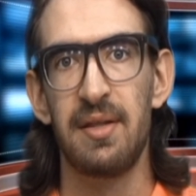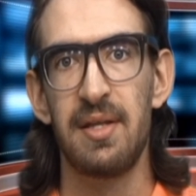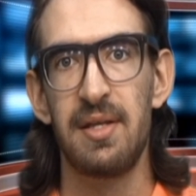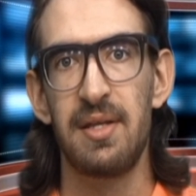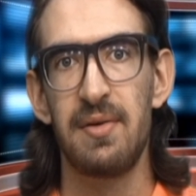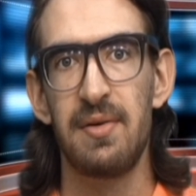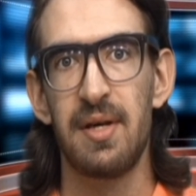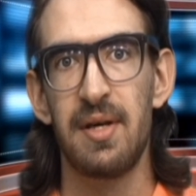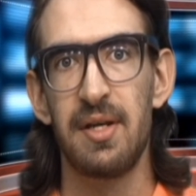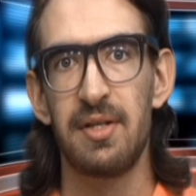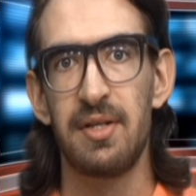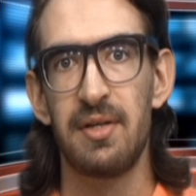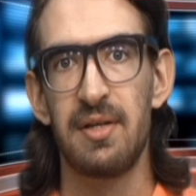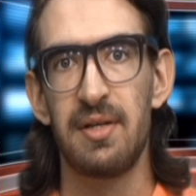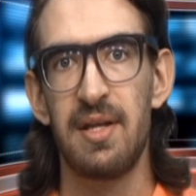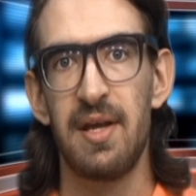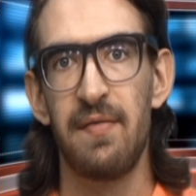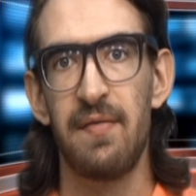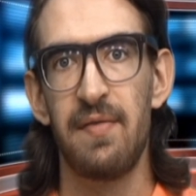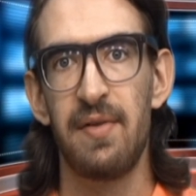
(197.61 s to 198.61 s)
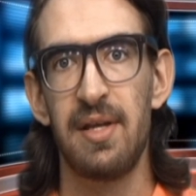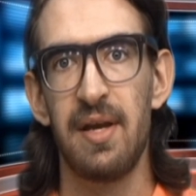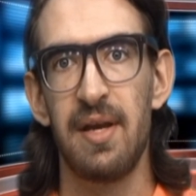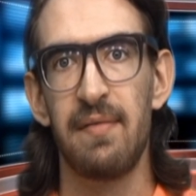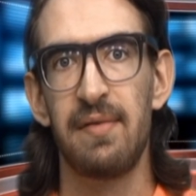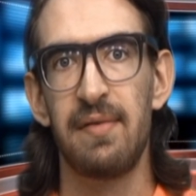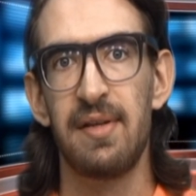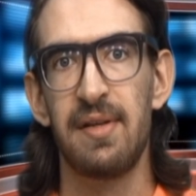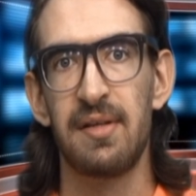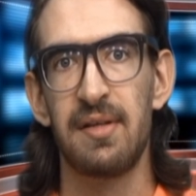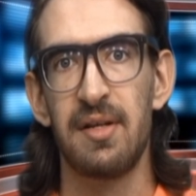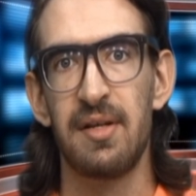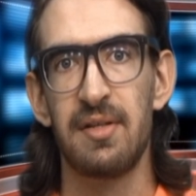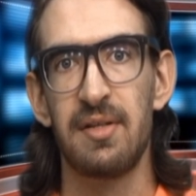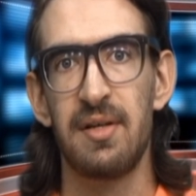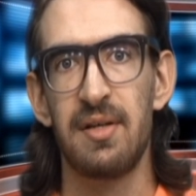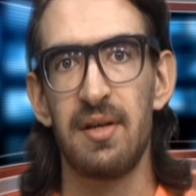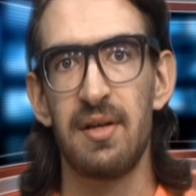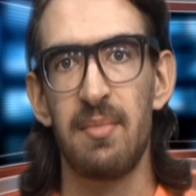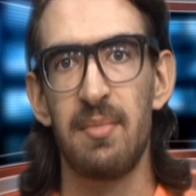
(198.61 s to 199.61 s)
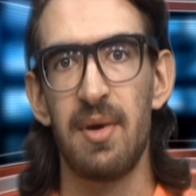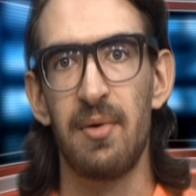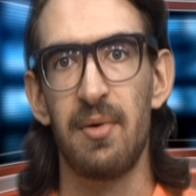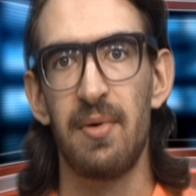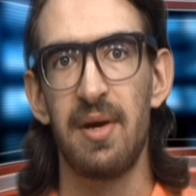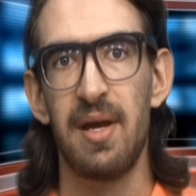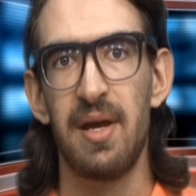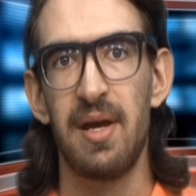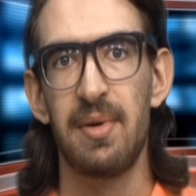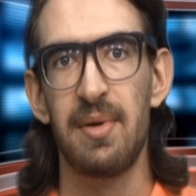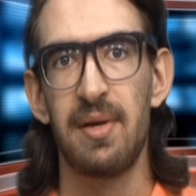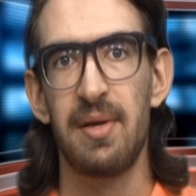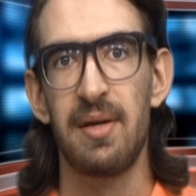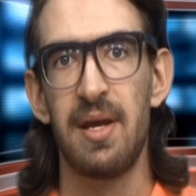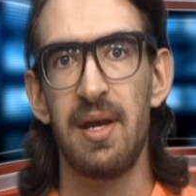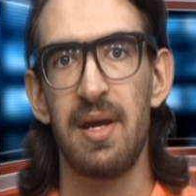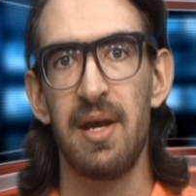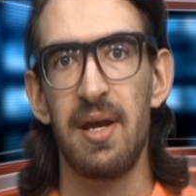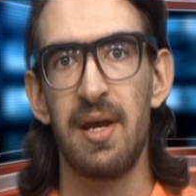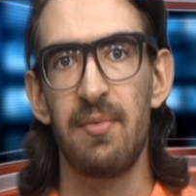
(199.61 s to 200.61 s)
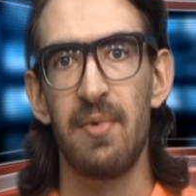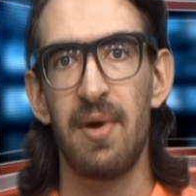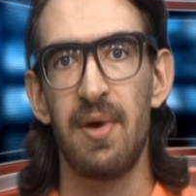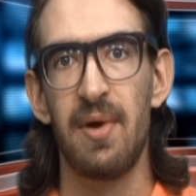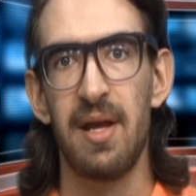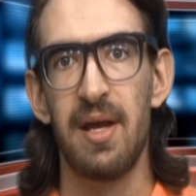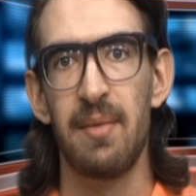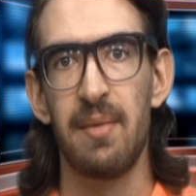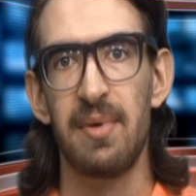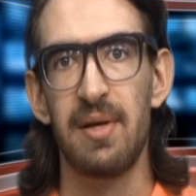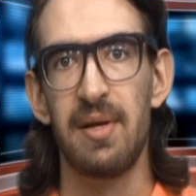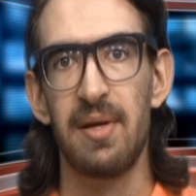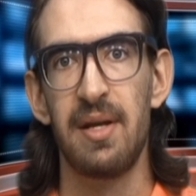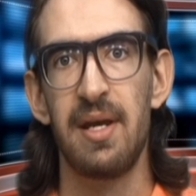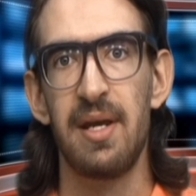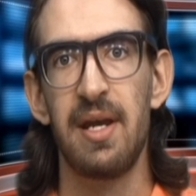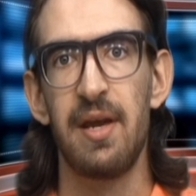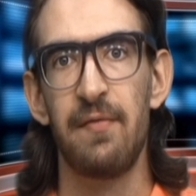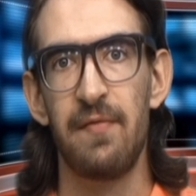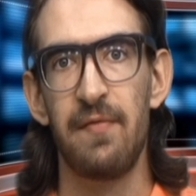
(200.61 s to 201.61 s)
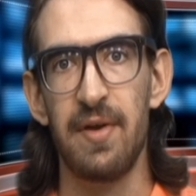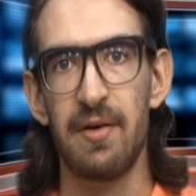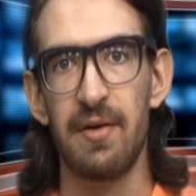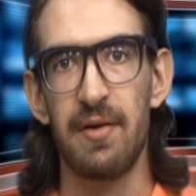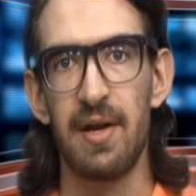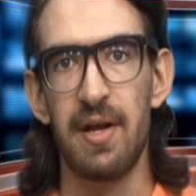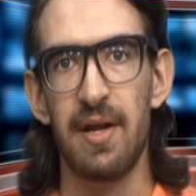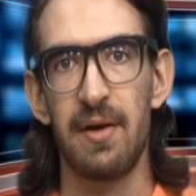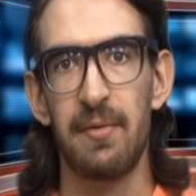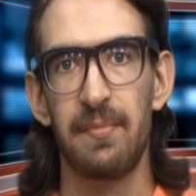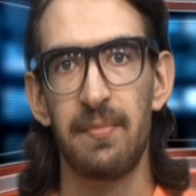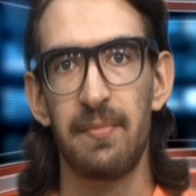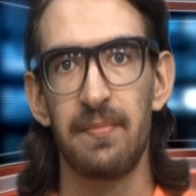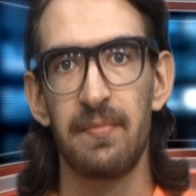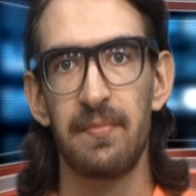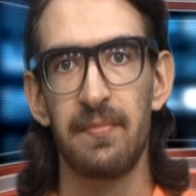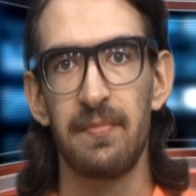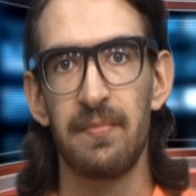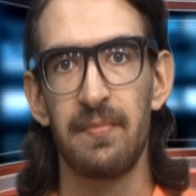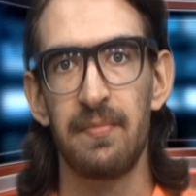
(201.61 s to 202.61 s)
and I think you guys should definitely have a discussion about what happened and why it happened and figure it out.